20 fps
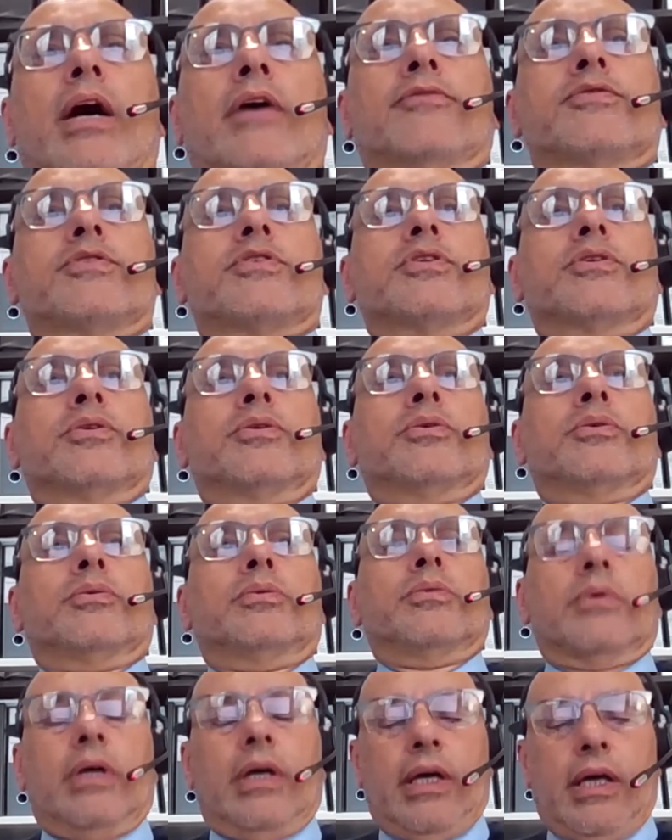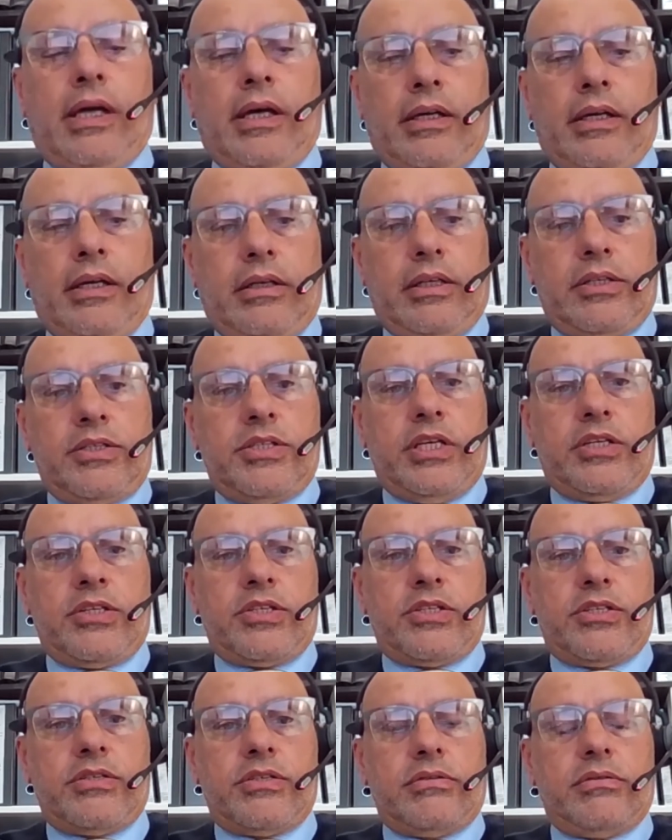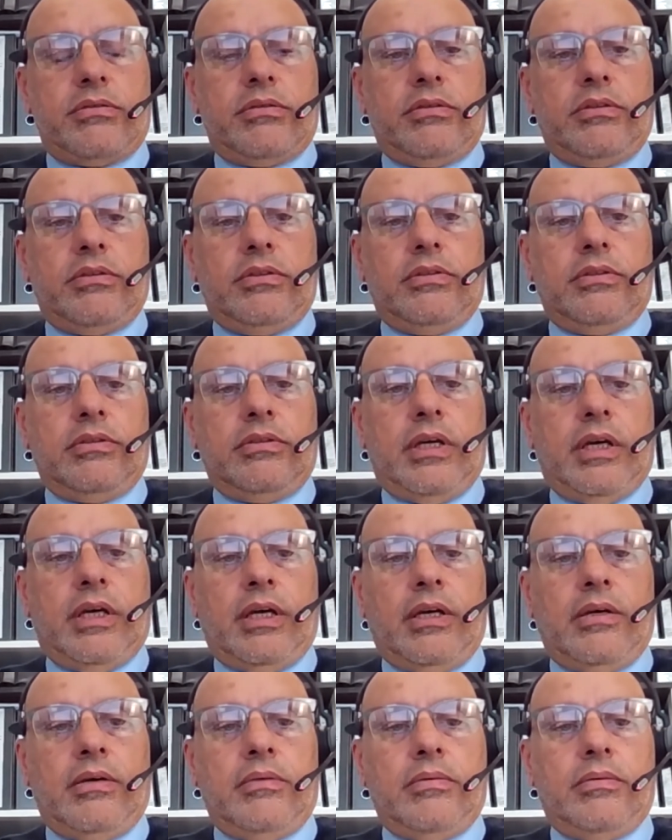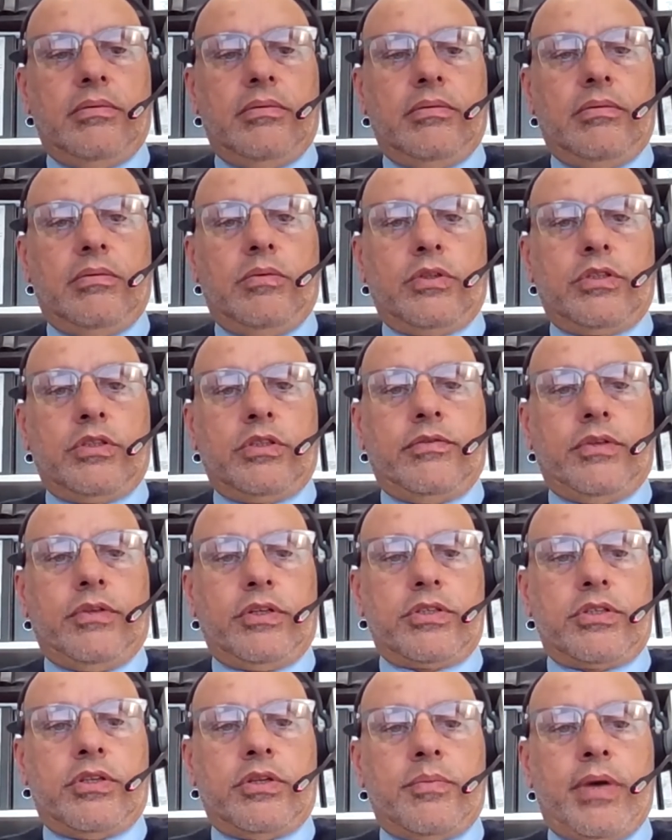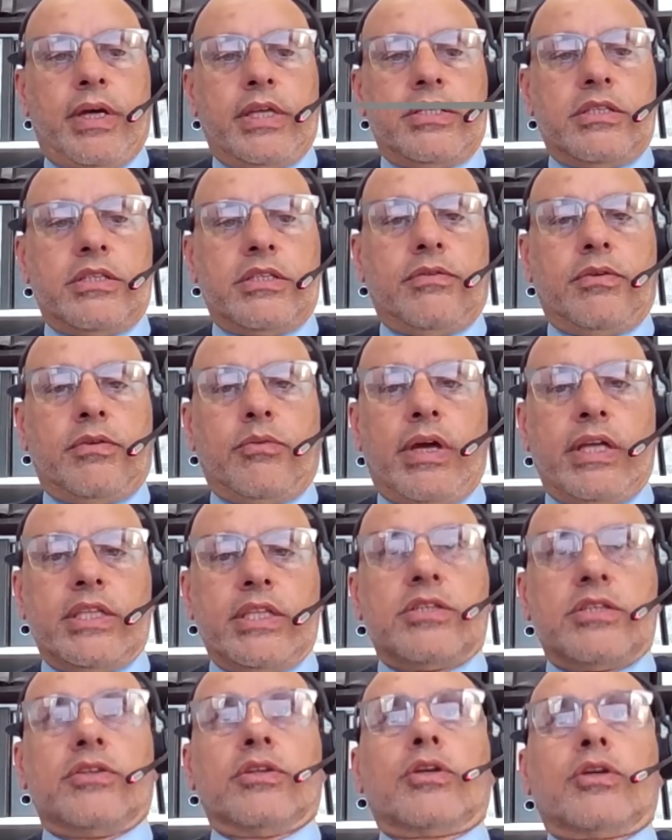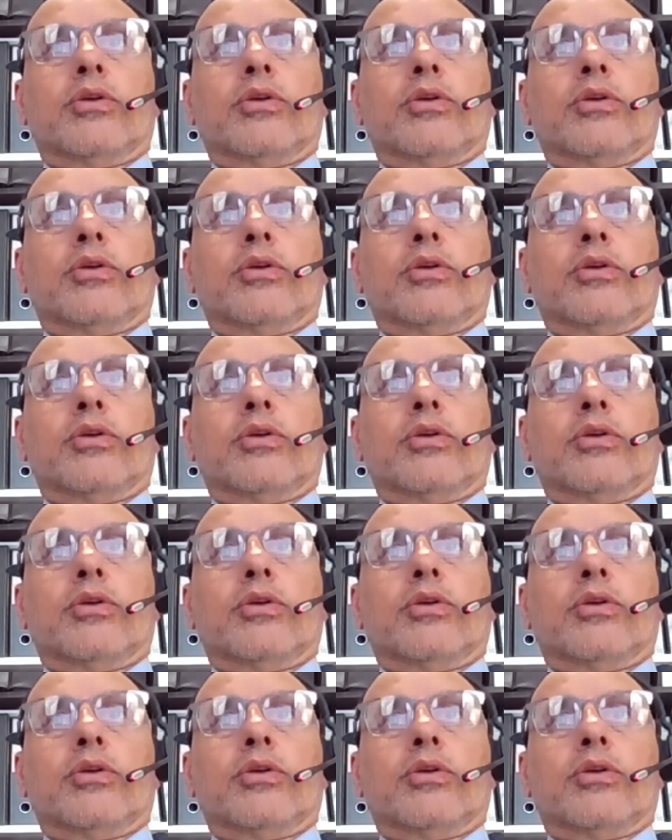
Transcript: have to assess what you've lost on the basis of the rates in the